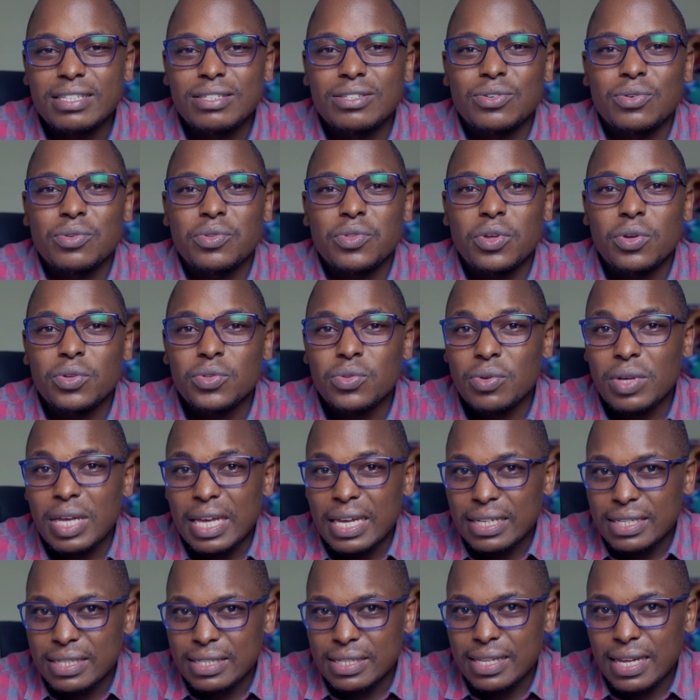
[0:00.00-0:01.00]
So they also
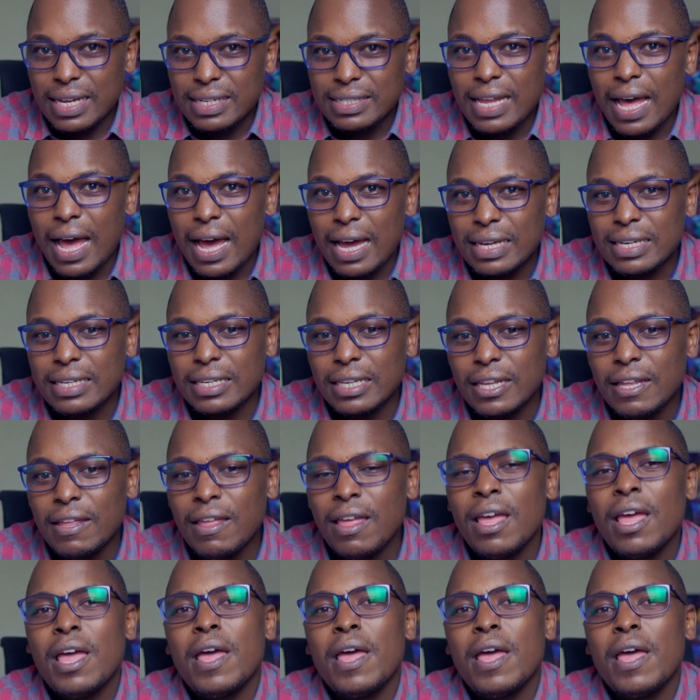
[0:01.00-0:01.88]
get that acne.